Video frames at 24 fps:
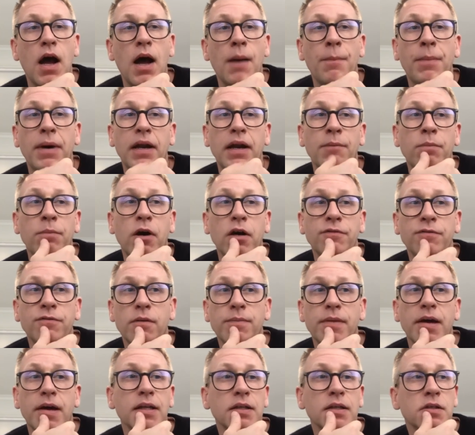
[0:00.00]
But apart from
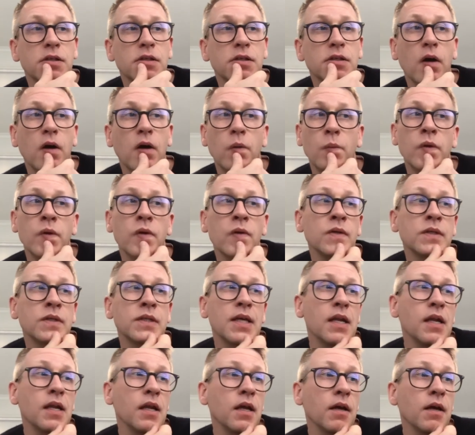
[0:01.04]
that, we
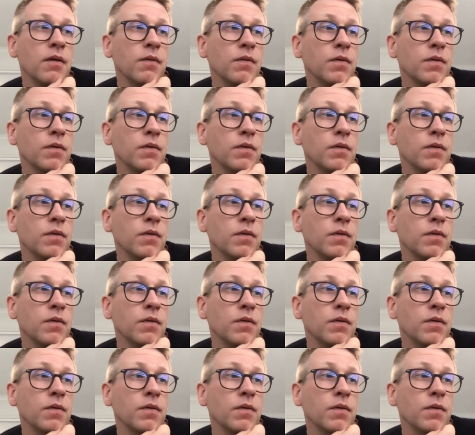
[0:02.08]
still